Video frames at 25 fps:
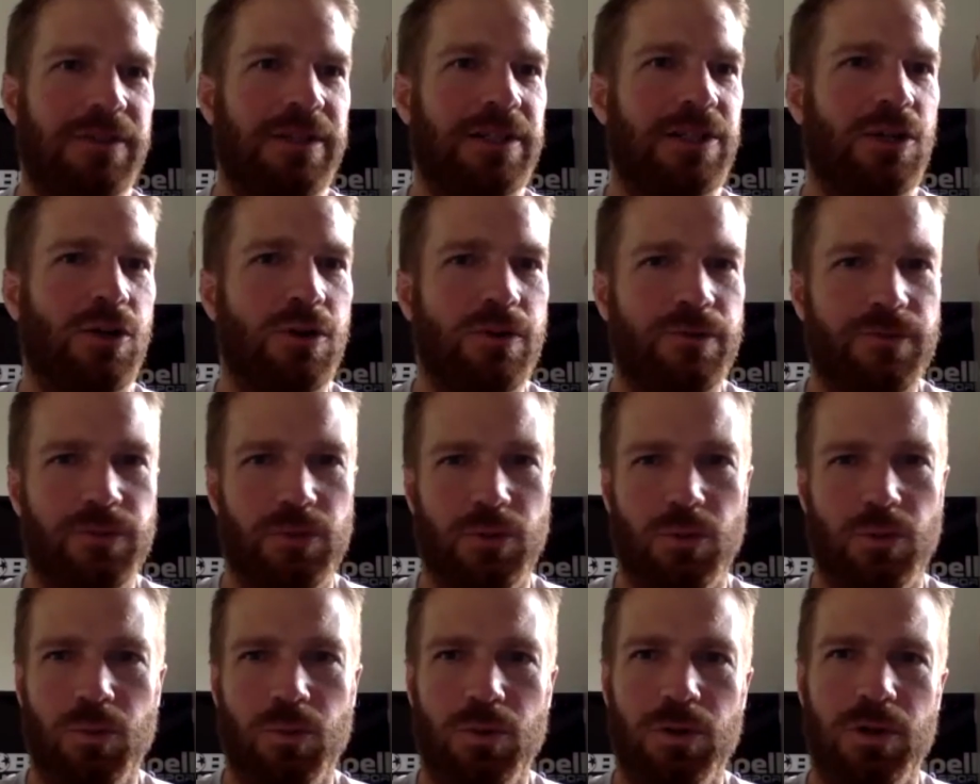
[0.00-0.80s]
going for
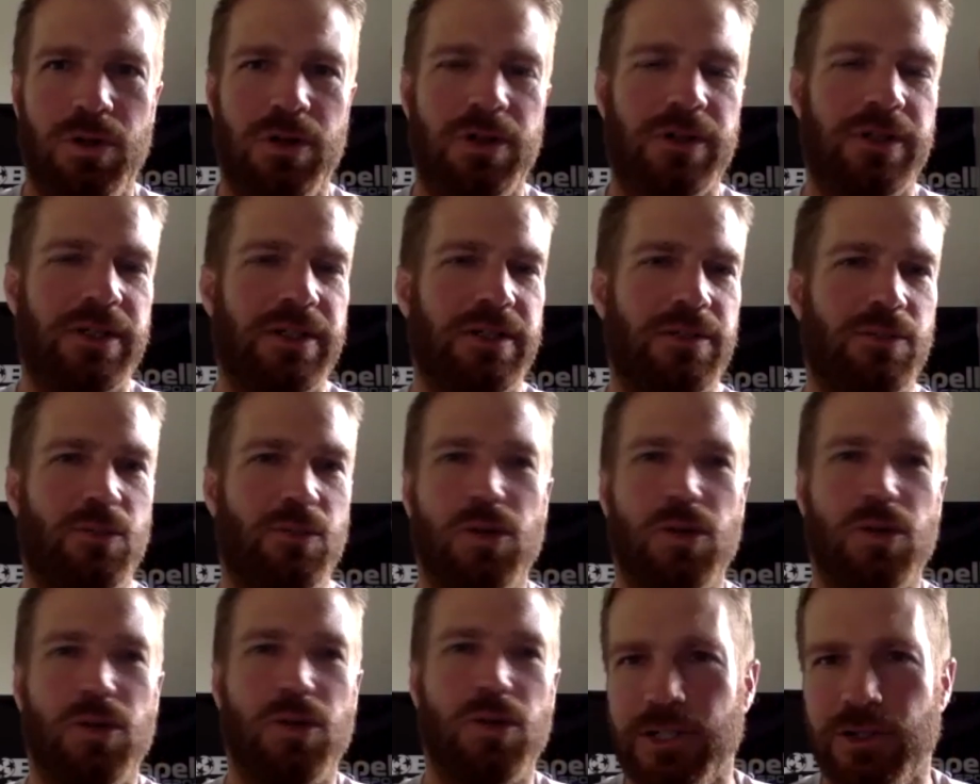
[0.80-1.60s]
a walk,
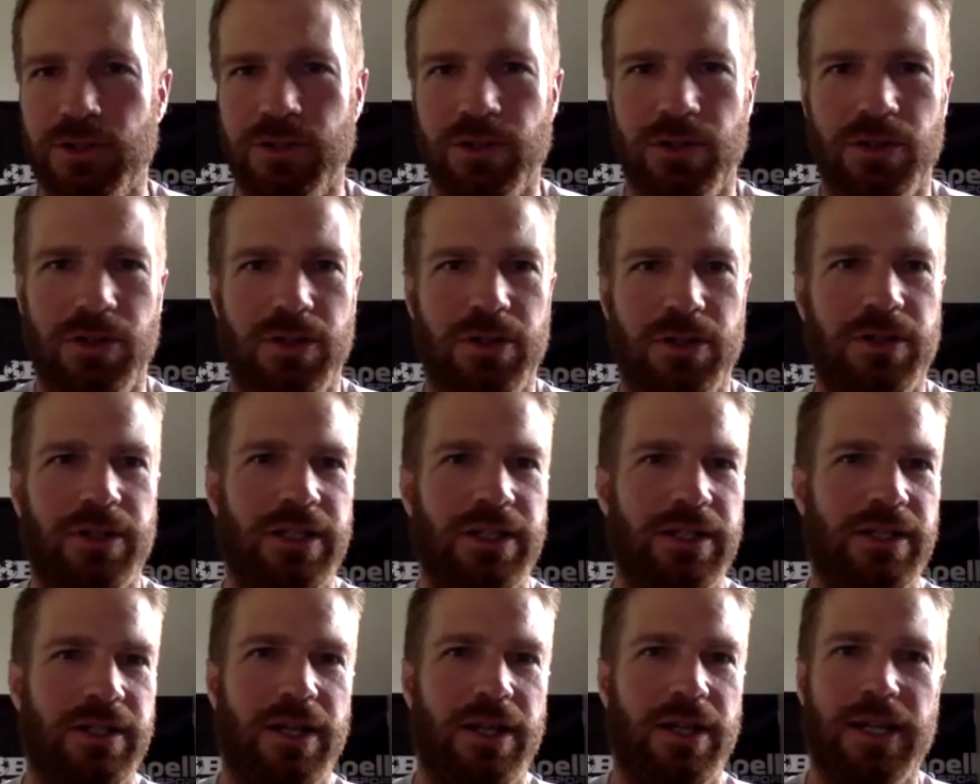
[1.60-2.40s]
walking your dog,
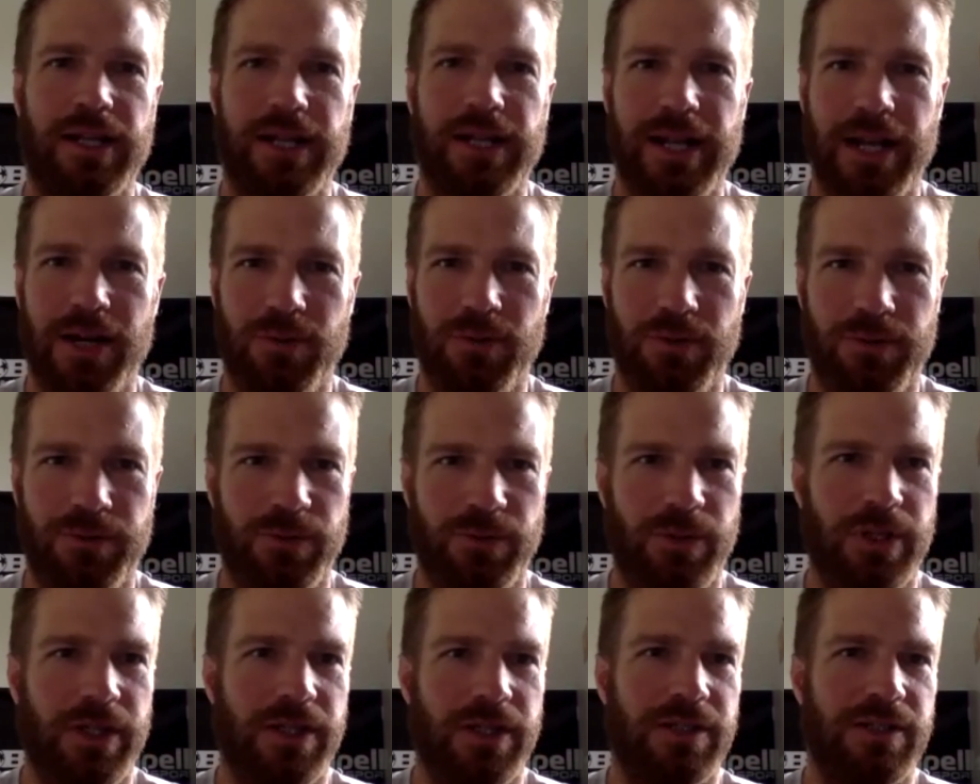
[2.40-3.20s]
hanging out with
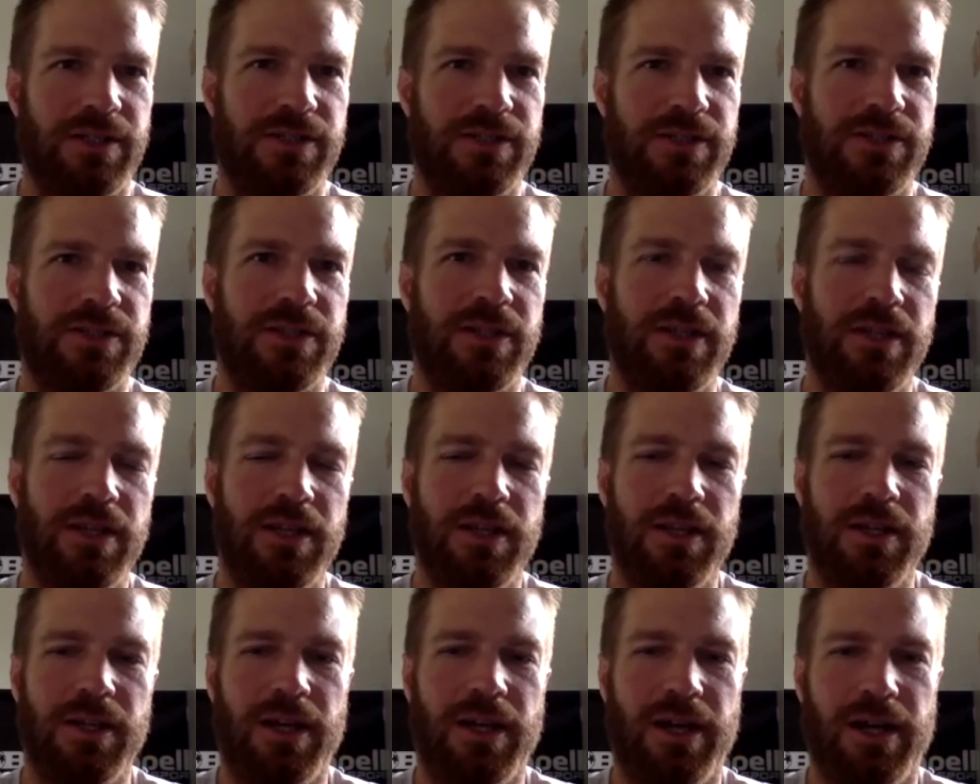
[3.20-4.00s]
friends,
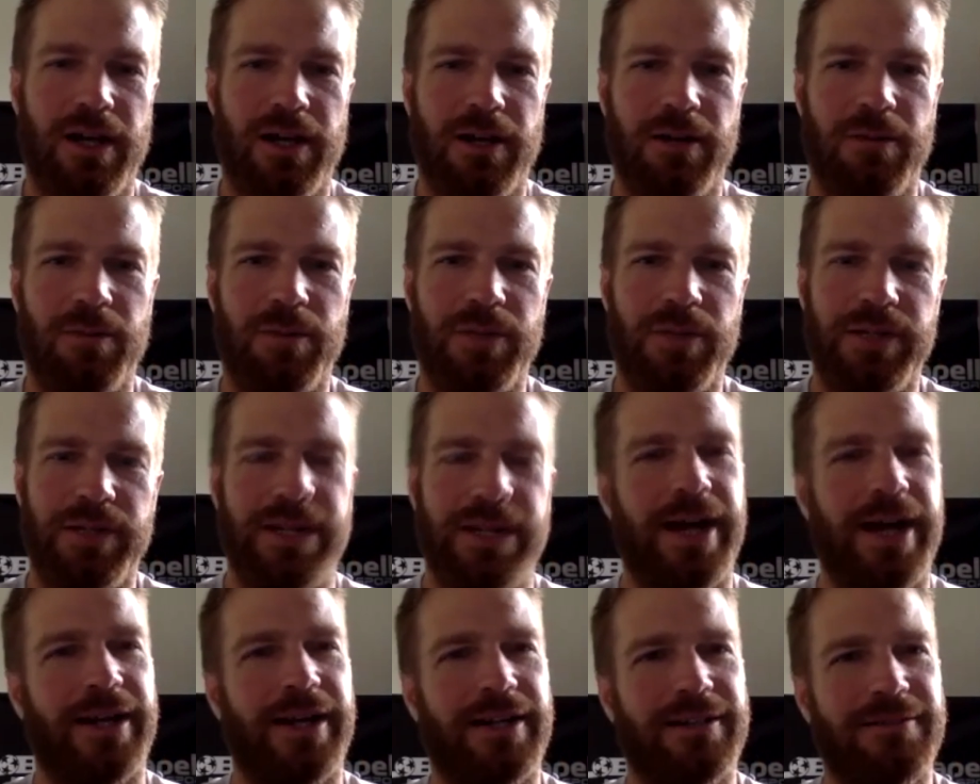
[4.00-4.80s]
but
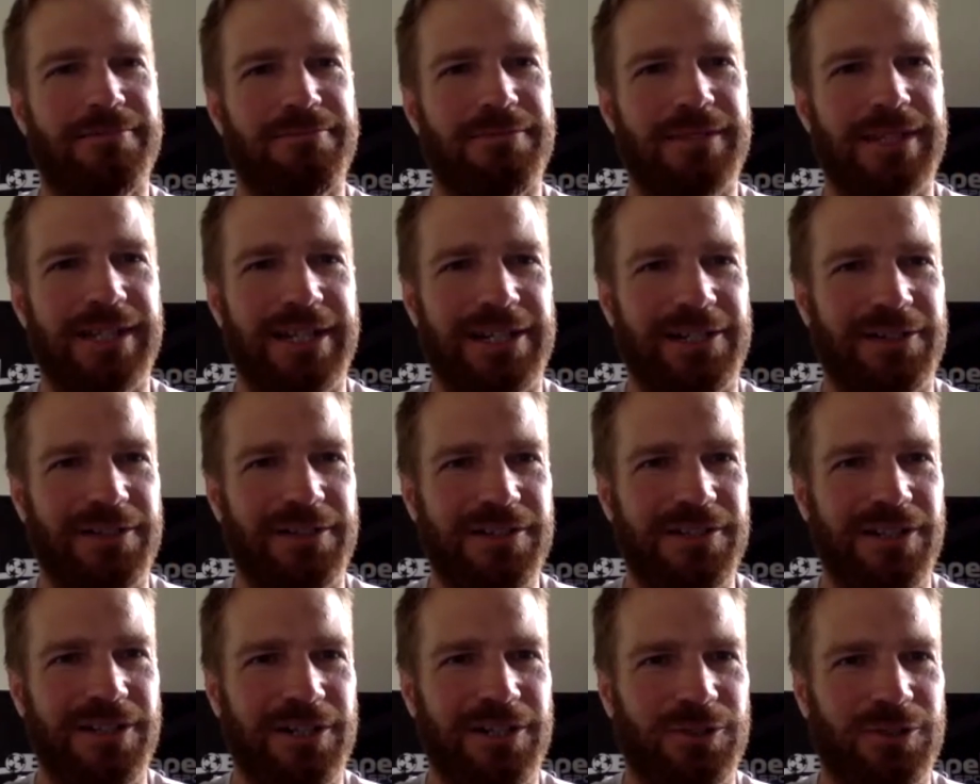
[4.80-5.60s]
not getting on the
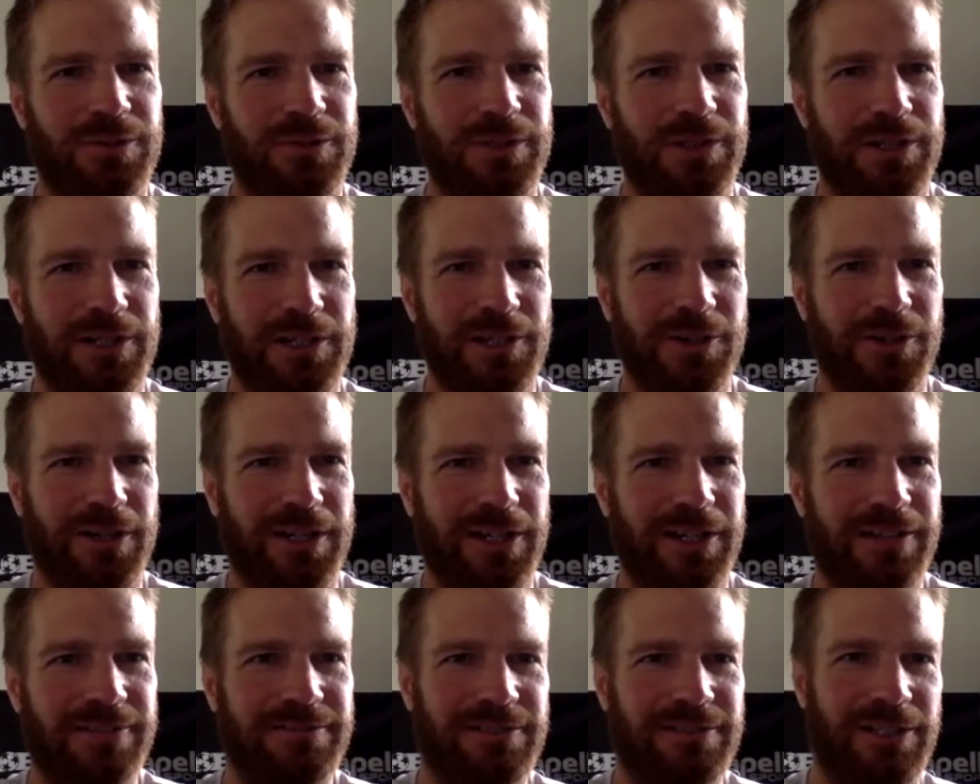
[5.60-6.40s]
soccer field and going
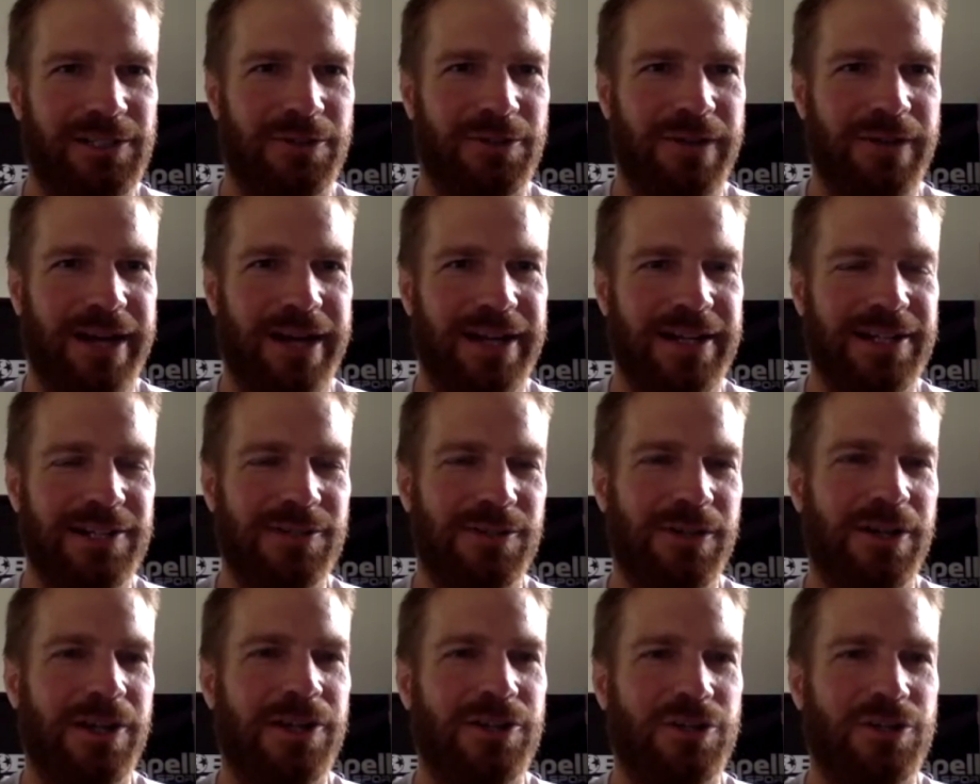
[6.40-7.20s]
90 to
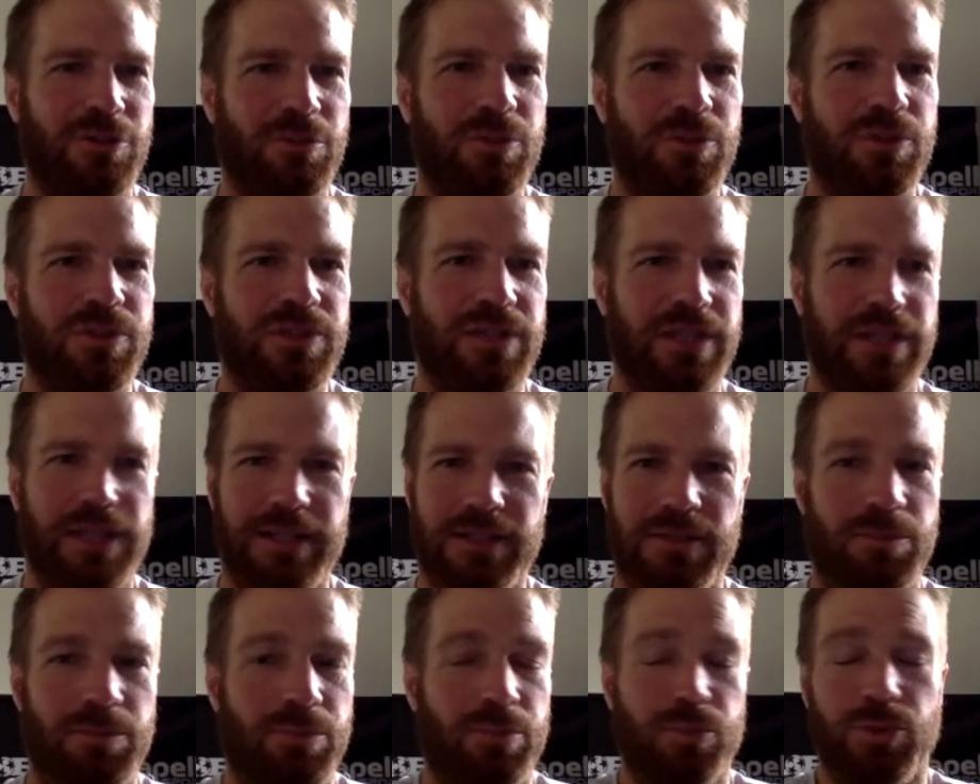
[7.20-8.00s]
100%.
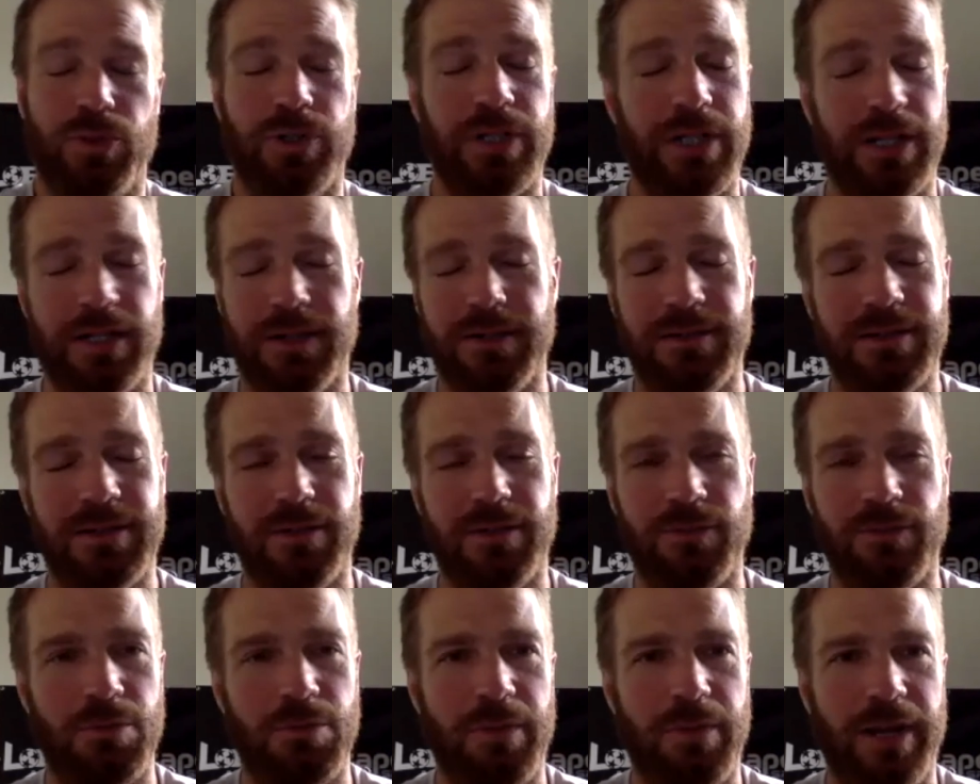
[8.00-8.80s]
That's brilliant
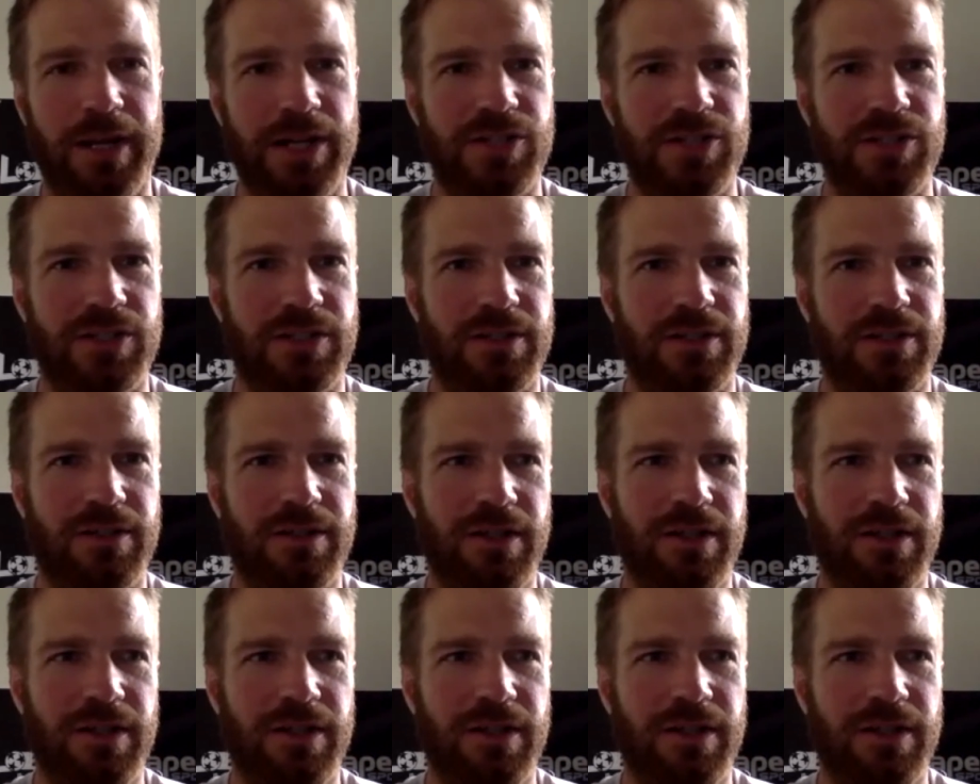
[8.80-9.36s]
information